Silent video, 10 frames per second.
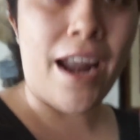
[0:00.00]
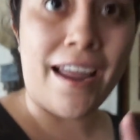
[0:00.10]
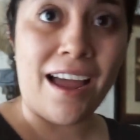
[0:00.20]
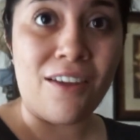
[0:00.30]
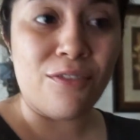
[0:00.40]
I
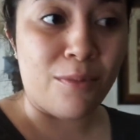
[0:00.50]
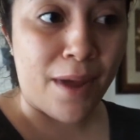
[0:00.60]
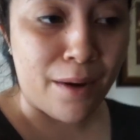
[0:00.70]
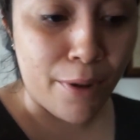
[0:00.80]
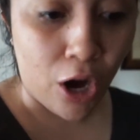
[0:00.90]
got from my
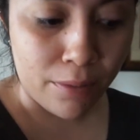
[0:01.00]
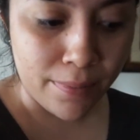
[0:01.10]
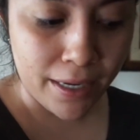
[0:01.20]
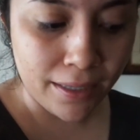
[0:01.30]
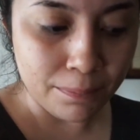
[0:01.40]

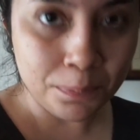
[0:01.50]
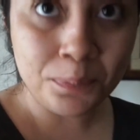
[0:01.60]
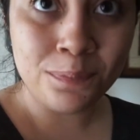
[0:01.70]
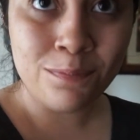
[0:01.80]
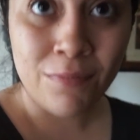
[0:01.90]
apartment.
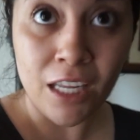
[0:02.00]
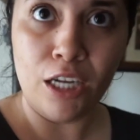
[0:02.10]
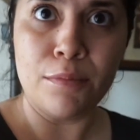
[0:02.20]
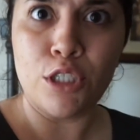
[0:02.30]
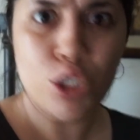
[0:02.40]

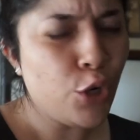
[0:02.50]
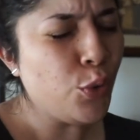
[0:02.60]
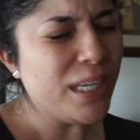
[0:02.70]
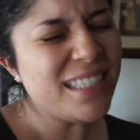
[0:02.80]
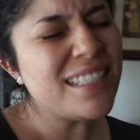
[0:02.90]
I'm so
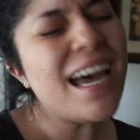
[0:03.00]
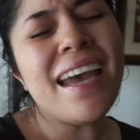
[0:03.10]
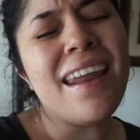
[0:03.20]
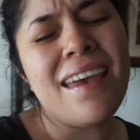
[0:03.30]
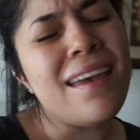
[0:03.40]

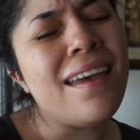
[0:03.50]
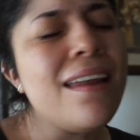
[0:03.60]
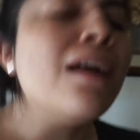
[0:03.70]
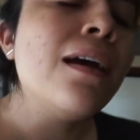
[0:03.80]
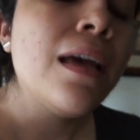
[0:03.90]

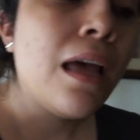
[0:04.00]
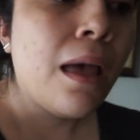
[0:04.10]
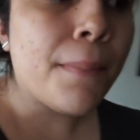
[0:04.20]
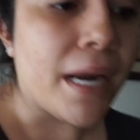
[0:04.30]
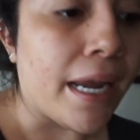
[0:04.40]
excited.
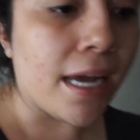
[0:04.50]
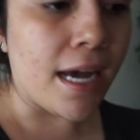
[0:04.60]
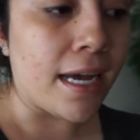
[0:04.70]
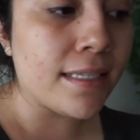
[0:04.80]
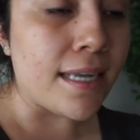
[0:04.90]
But I
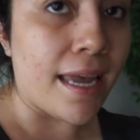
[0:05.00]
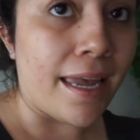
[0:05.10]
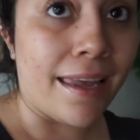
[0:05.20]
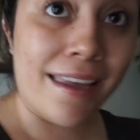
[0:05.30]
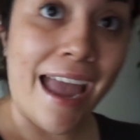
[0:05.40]
got
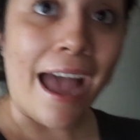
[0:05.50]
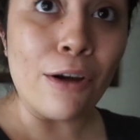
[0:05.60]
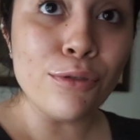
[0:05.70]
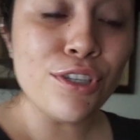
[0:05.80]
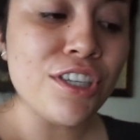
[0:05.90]
a
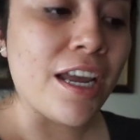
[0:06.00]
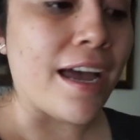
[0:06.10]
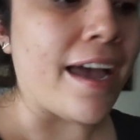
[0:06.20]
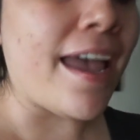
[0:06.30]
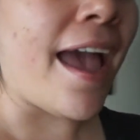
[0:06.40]
couch.
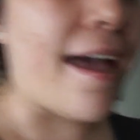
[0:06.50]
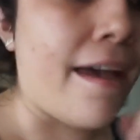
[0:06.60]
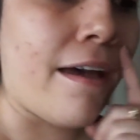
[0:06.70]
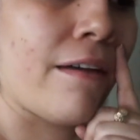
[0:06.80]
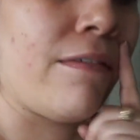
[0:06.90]
I
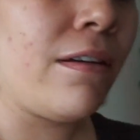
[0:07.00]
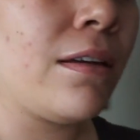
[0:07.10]
have,